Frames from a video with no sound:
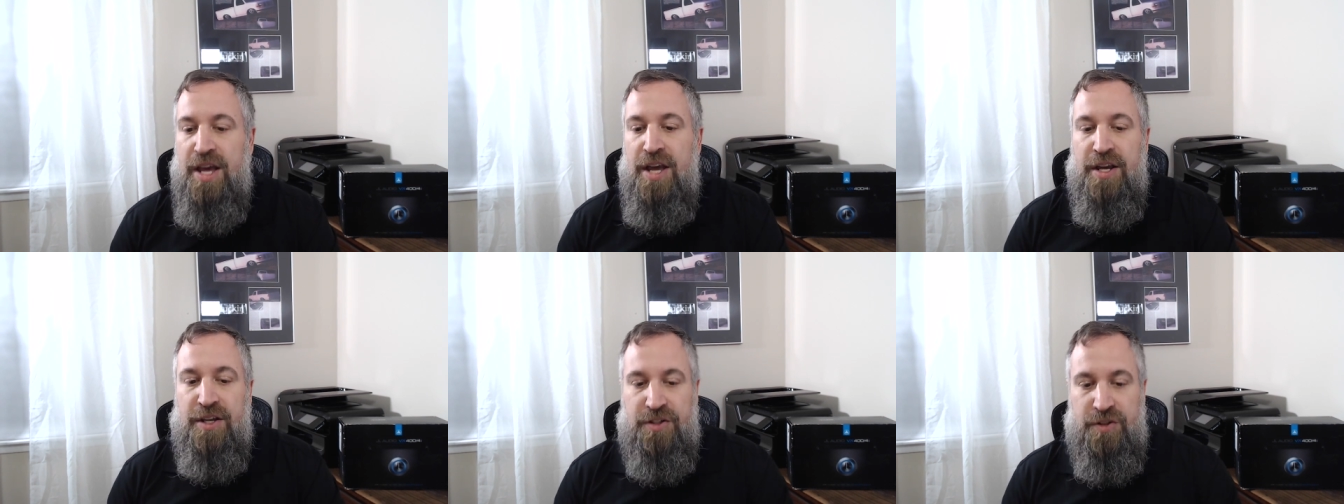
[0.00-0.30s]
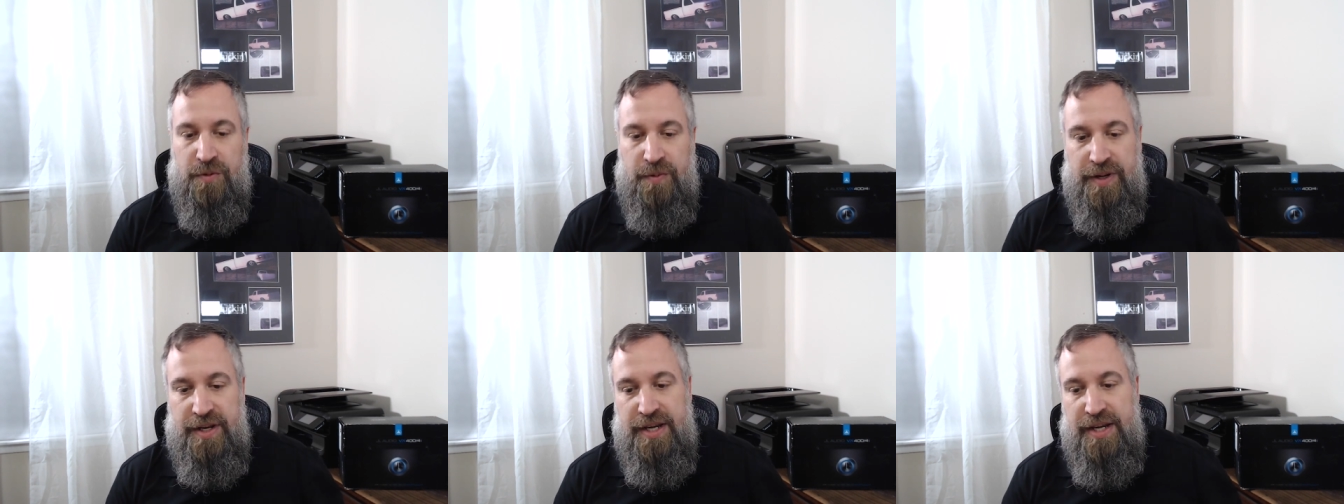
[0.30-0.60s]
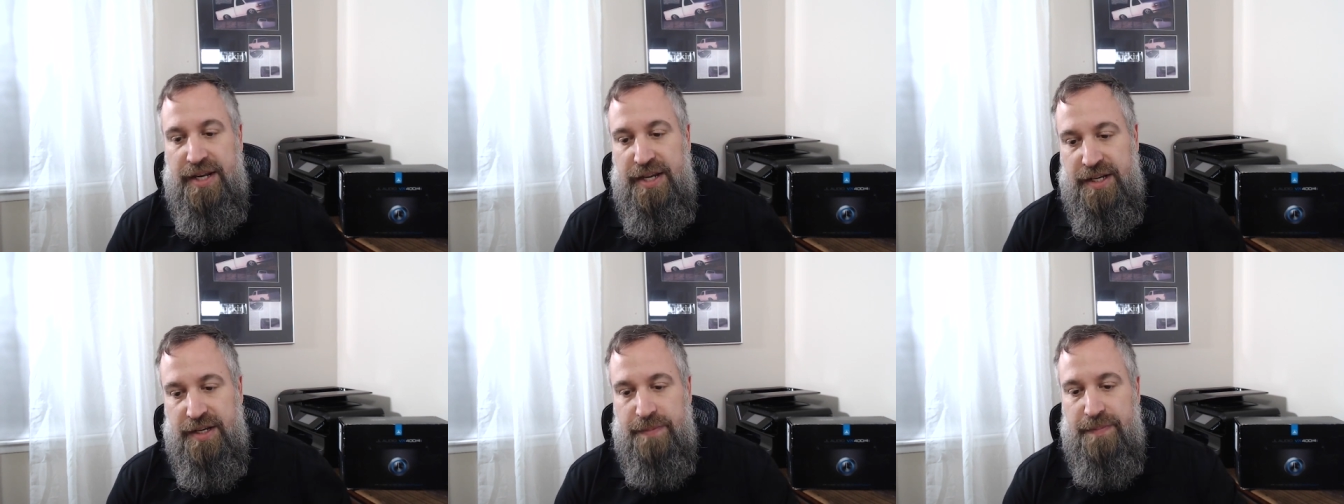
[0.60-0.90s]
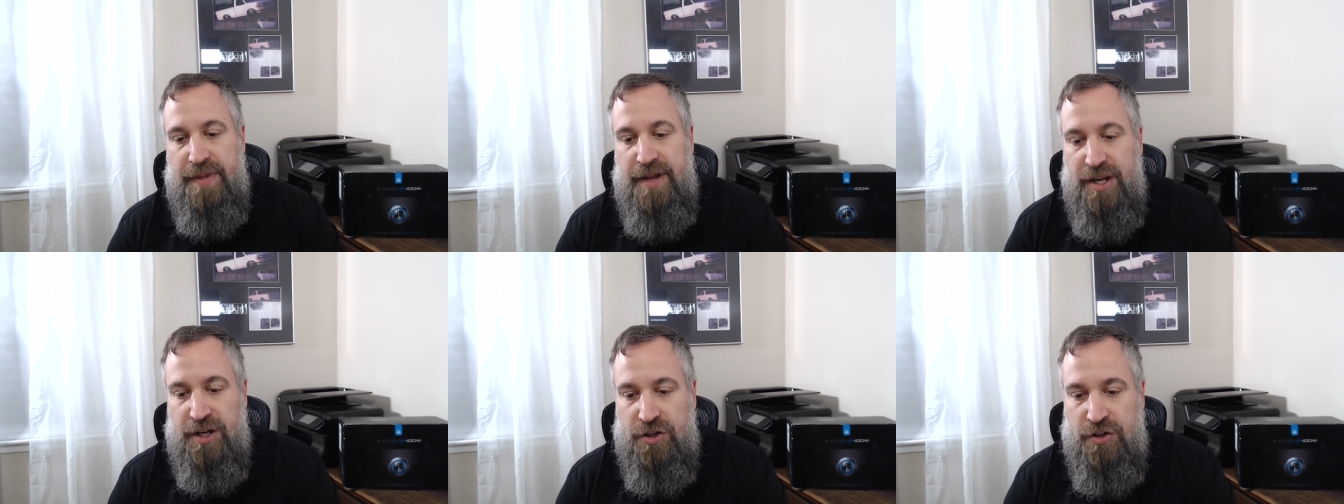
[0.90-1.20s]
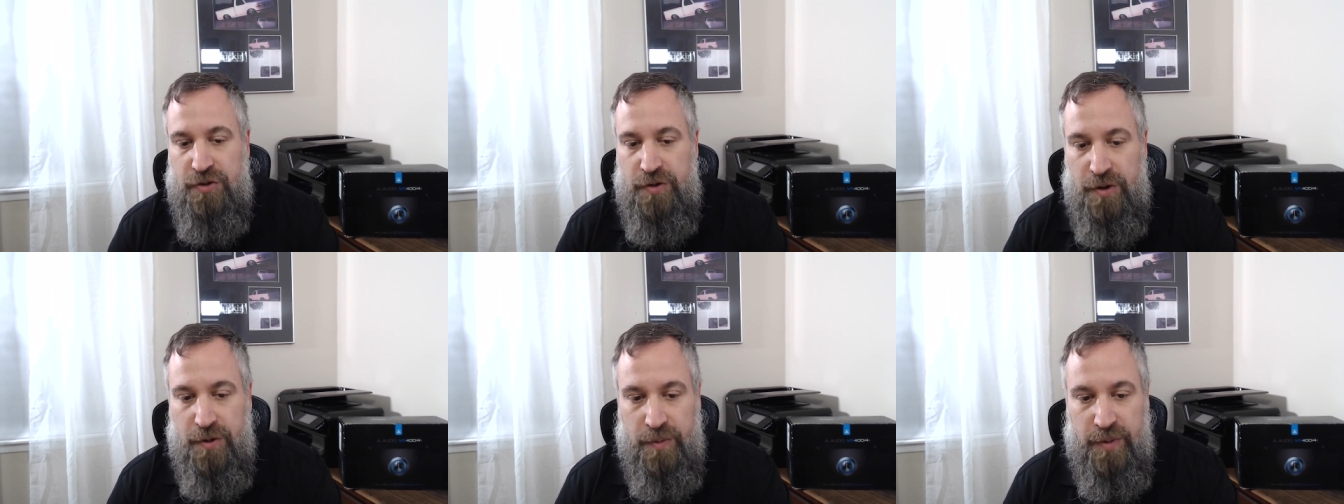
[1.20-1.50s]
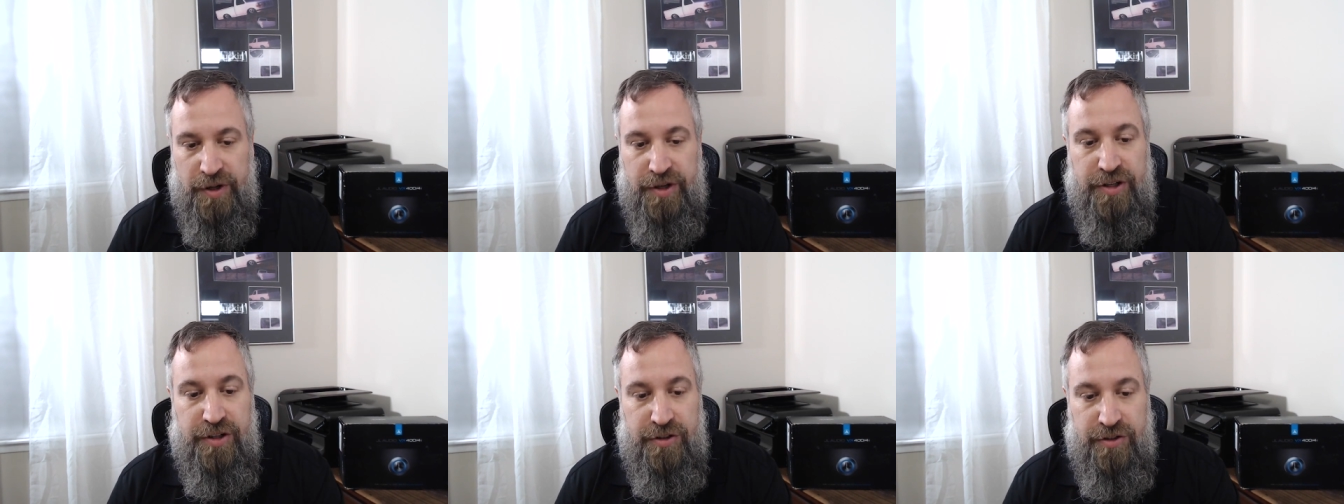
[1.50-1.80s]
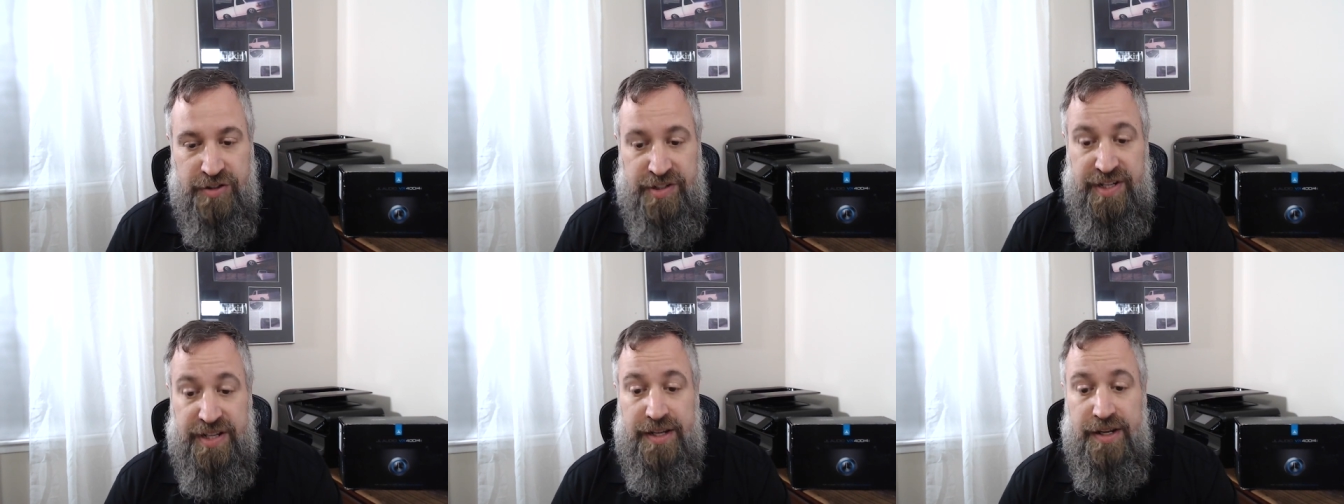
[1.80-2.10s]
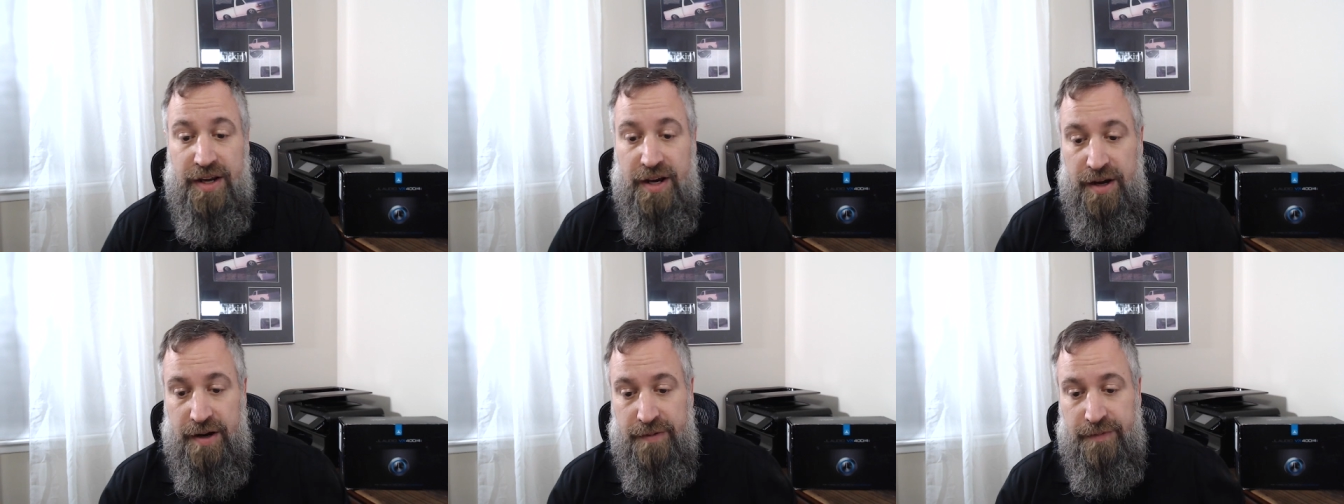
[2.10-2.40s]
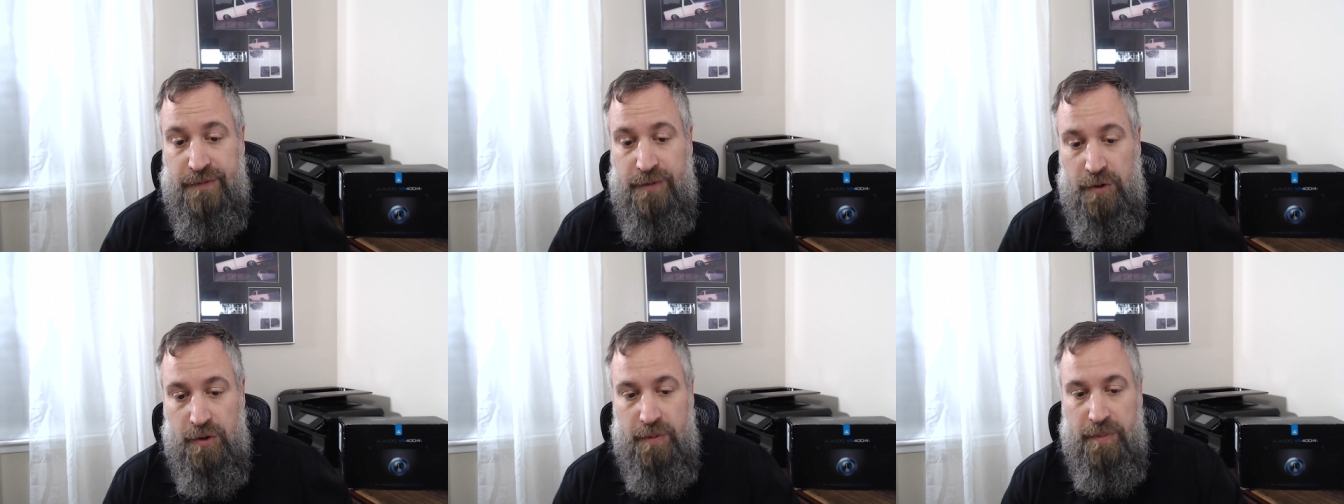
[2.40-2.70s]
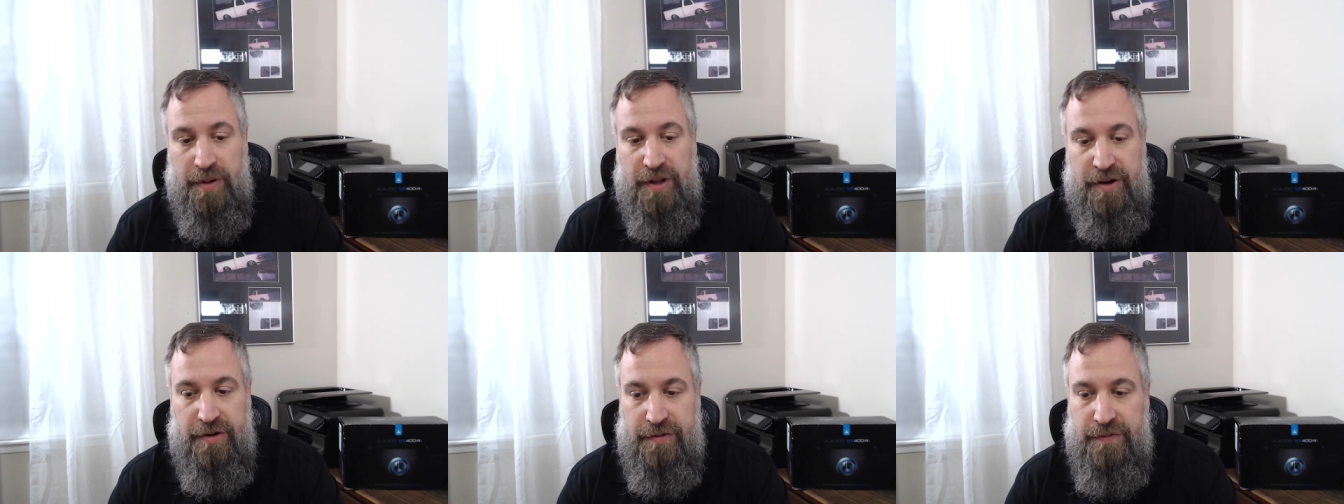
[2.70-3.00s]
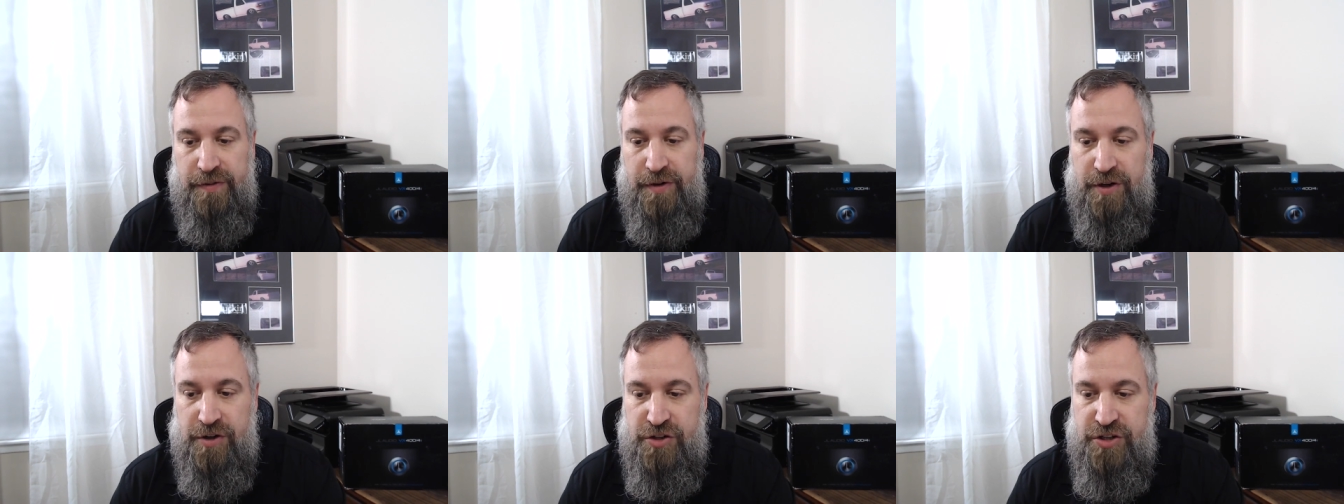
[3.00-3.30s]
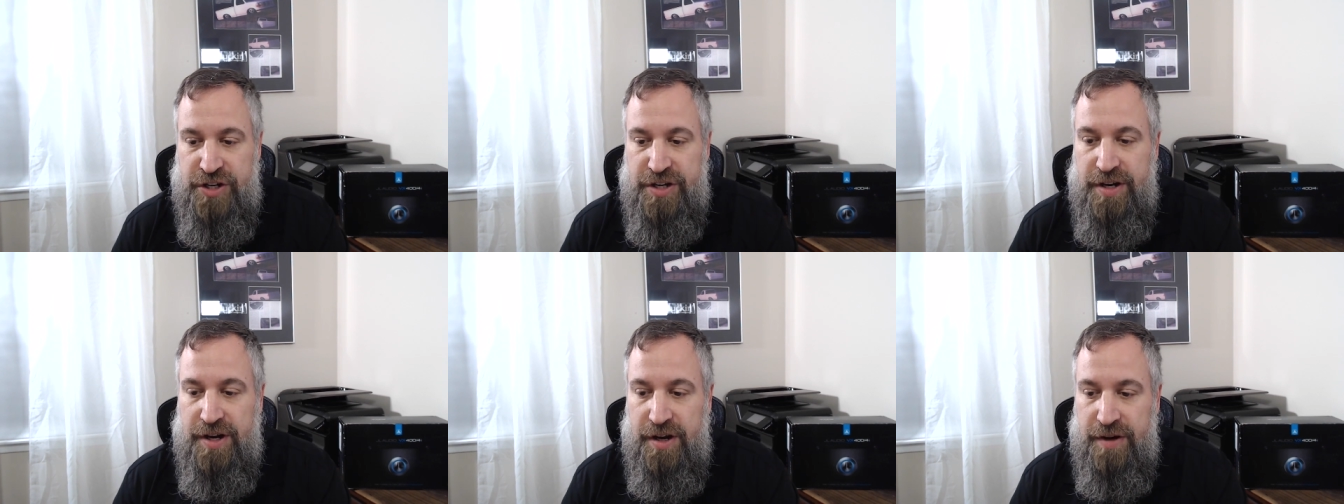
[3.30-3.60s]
so we need to make sure we're using a full-blown version